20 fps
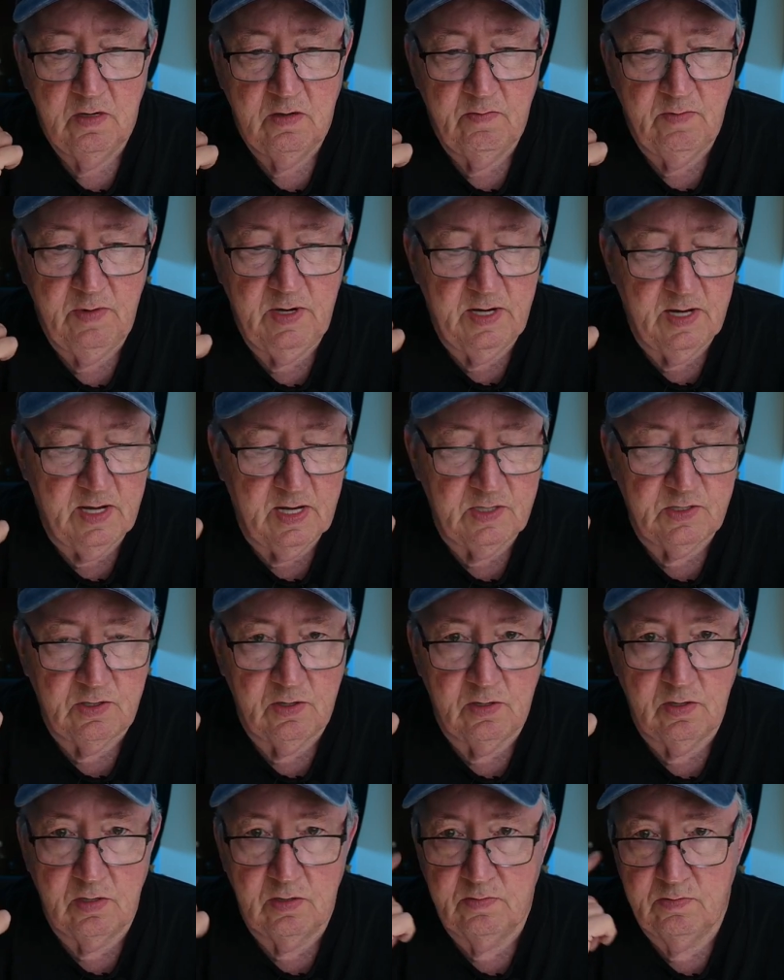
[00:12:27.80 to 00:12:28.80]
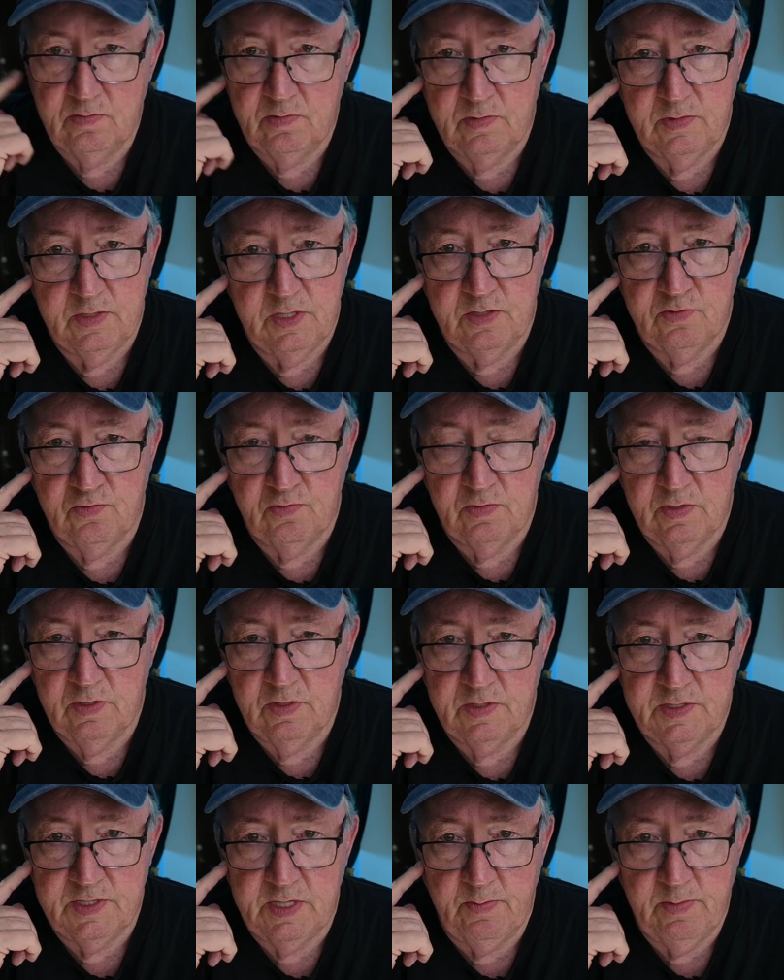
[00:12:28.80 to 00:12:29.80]
me to answer, just
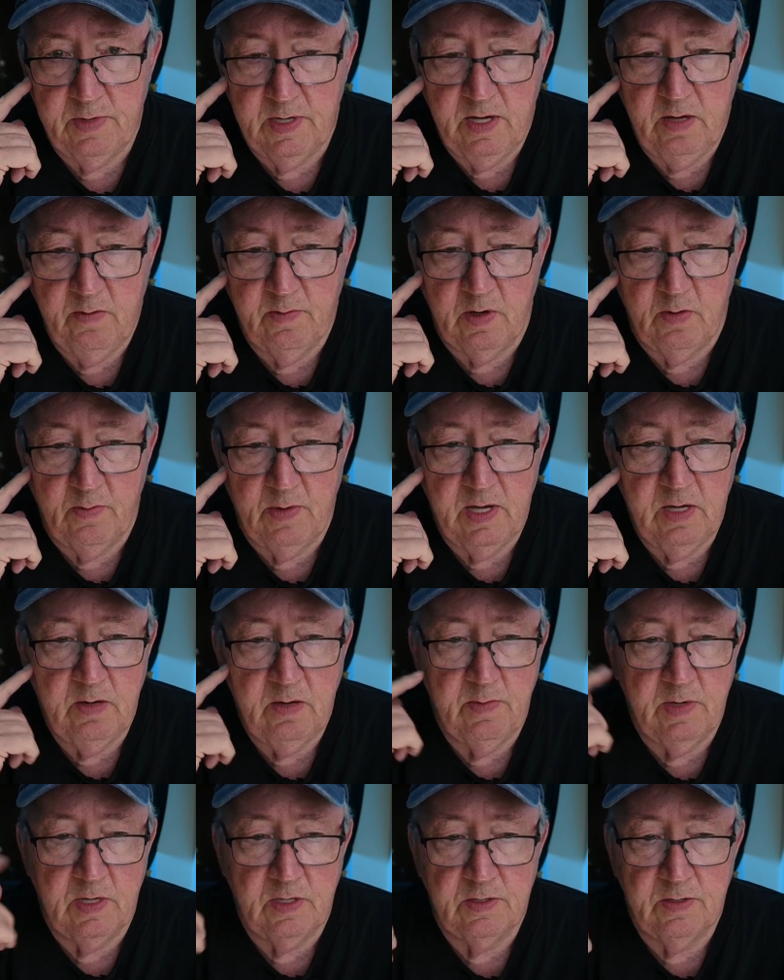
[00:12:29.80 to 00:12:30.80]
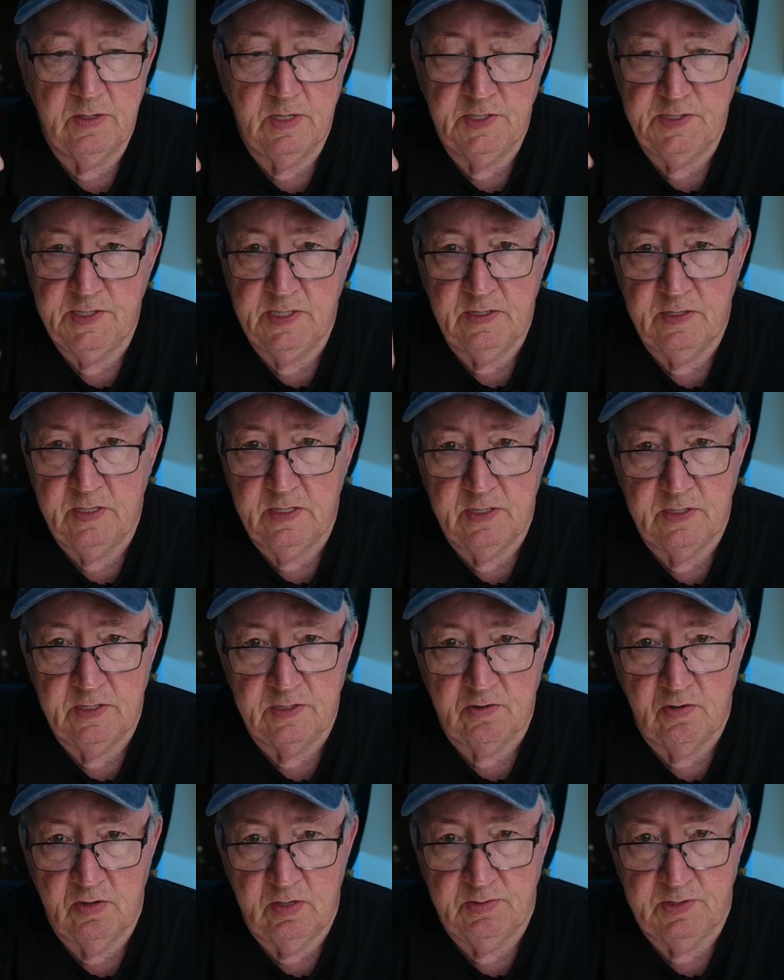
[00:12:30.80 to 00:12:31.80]
send me an email. My email is in the
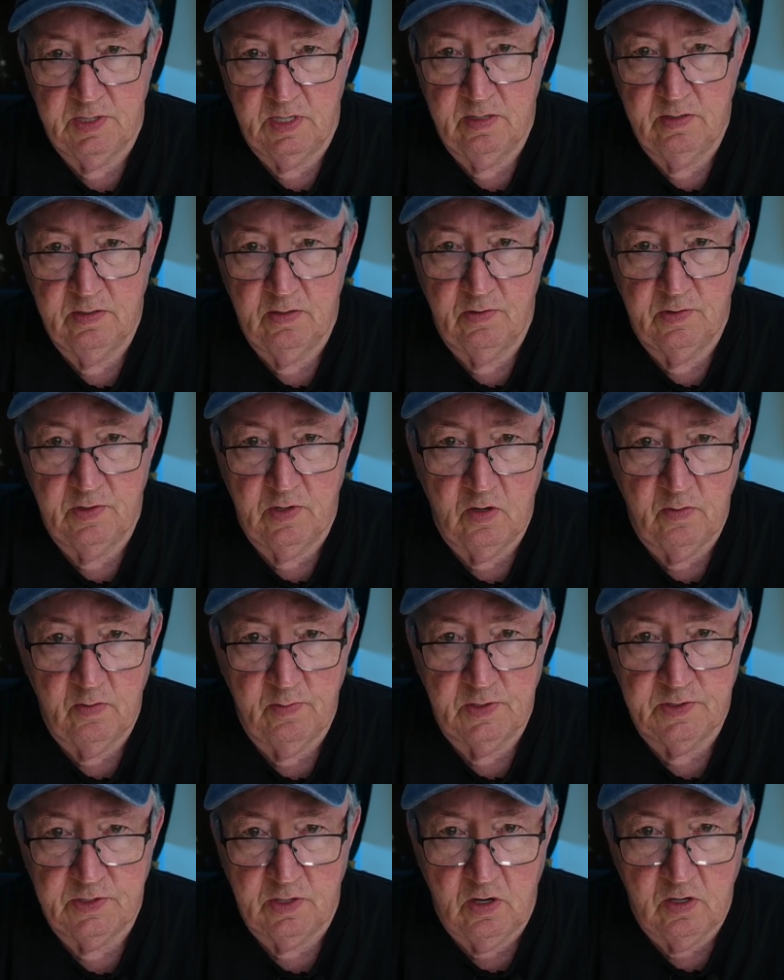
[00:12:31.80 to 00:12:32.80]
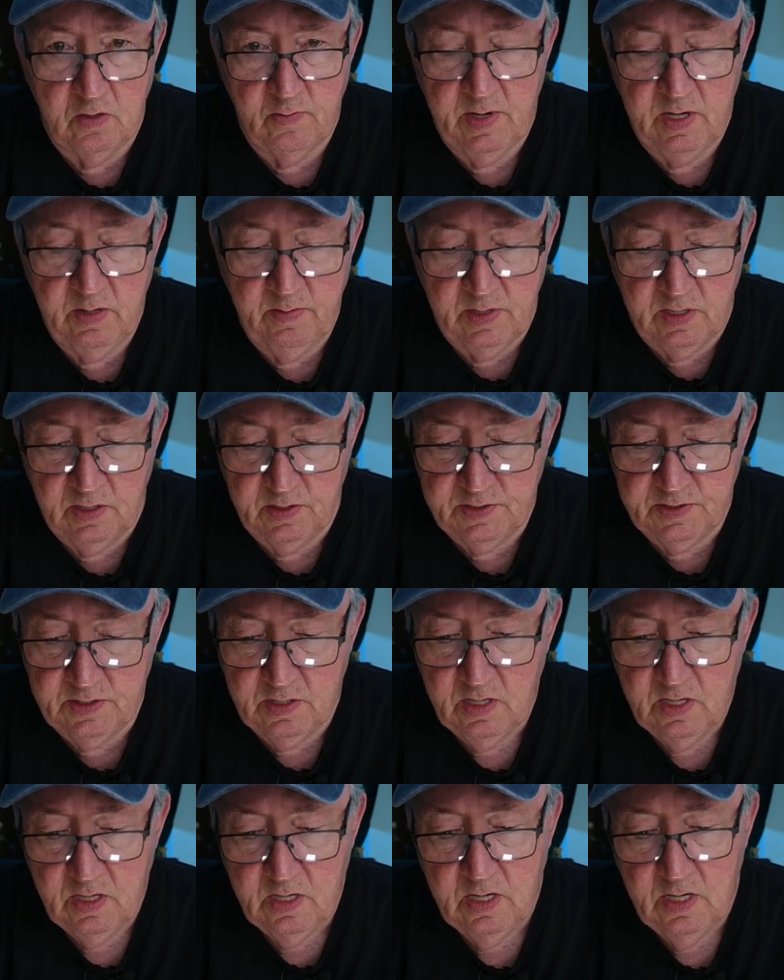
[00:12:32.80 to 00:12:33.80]
description on almost all my emails.
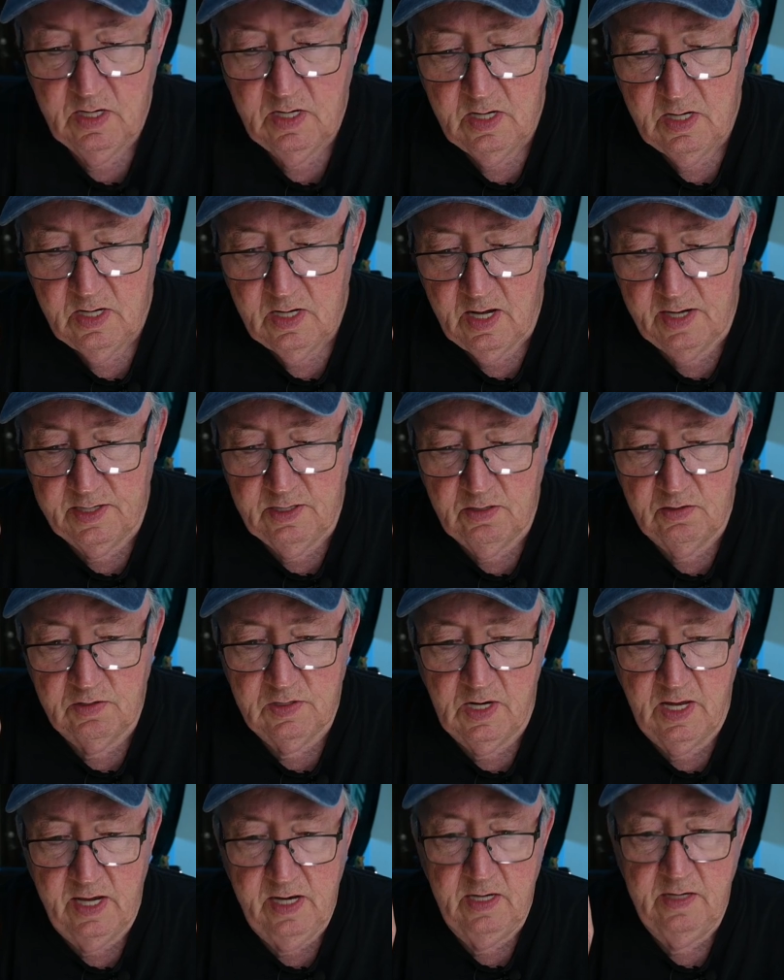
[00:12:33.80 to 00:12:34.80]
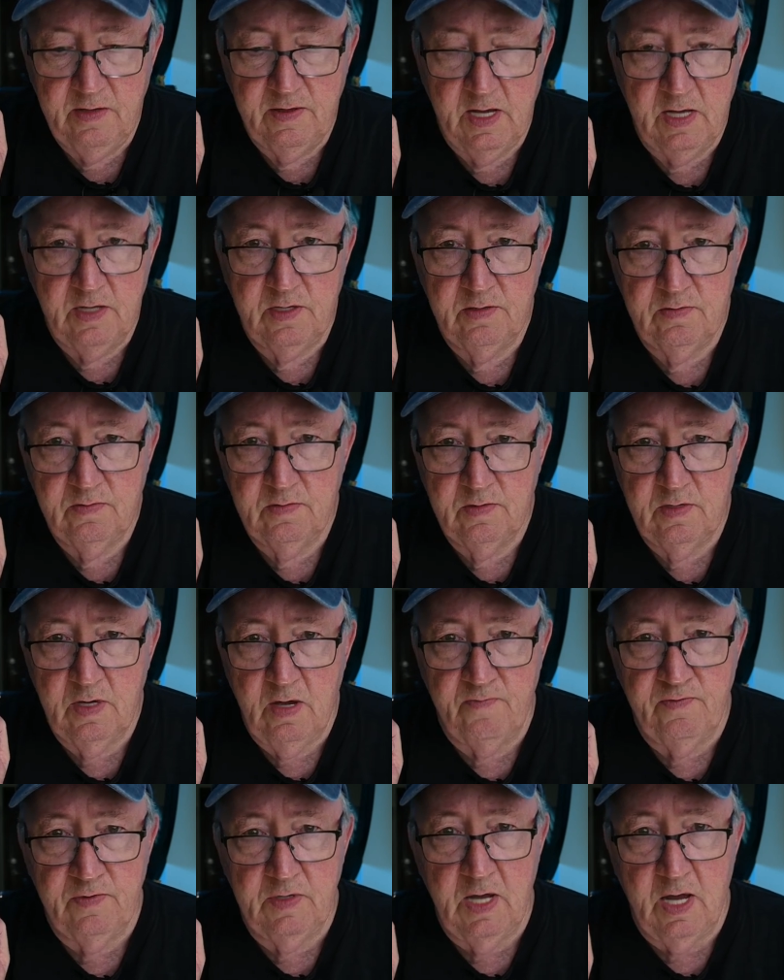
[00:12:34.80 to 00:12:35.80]
I noticed lately that
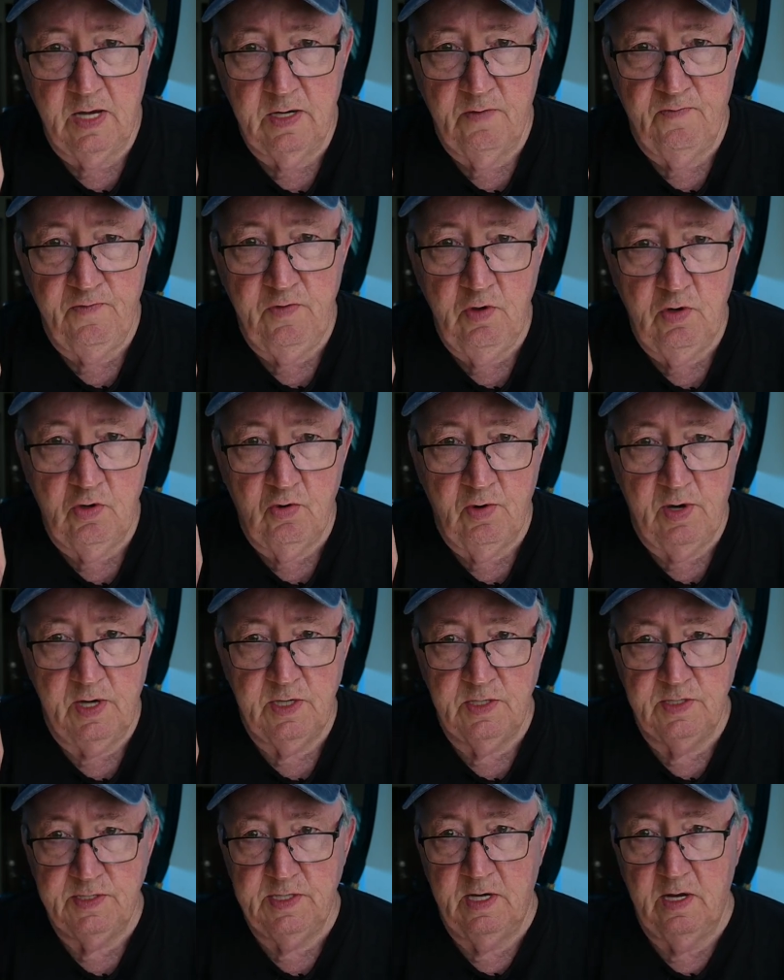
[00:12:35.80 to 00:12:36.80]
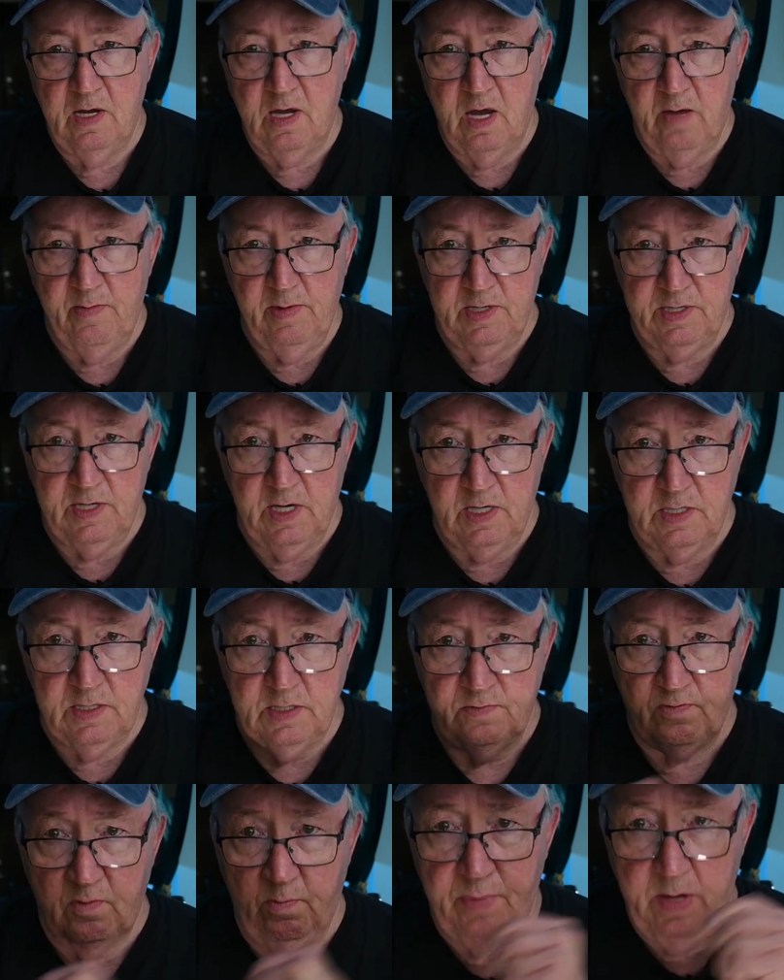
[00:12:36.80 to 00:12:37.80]
I've gotten a few questions in the comment
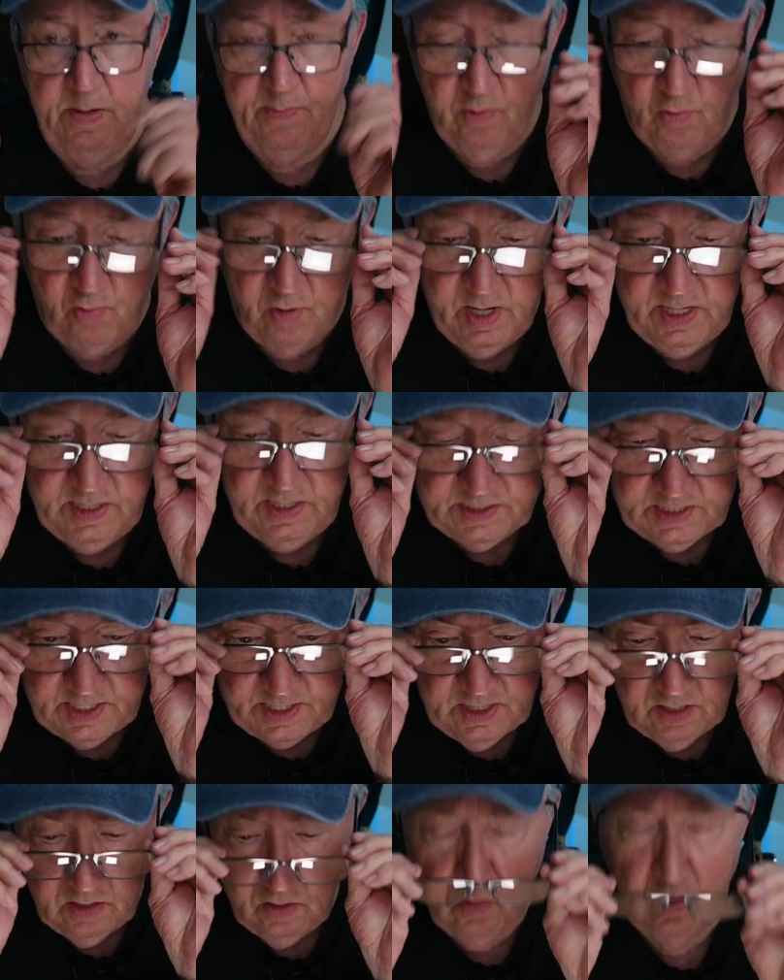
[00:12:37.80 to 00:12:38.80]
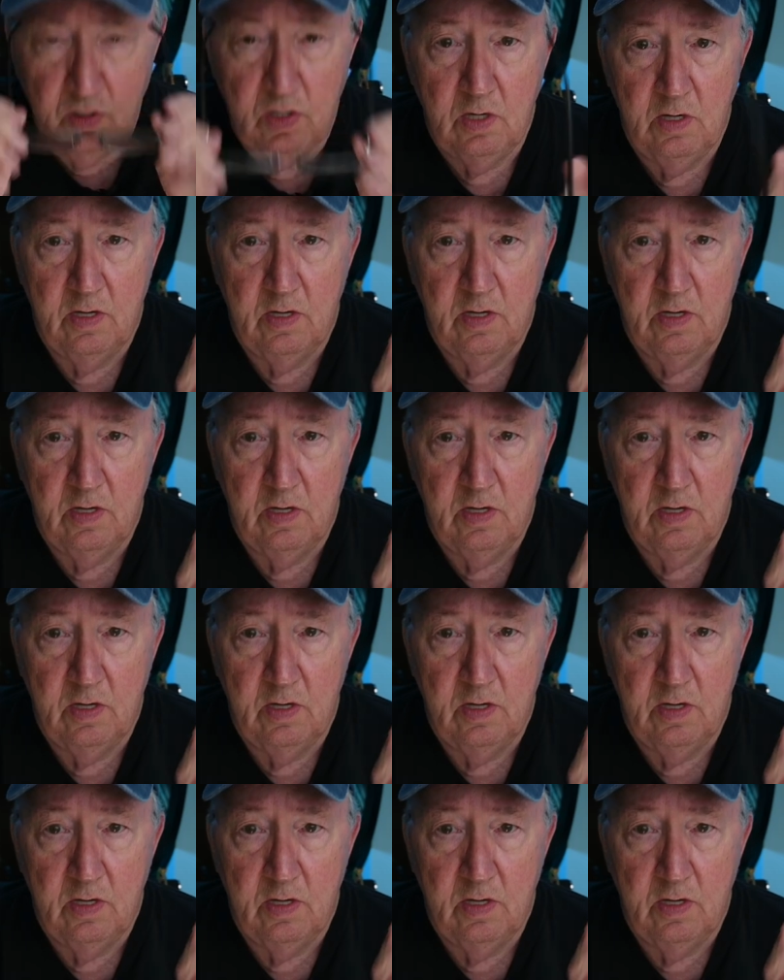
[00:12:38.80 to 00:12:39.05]
sections from people wanting to know,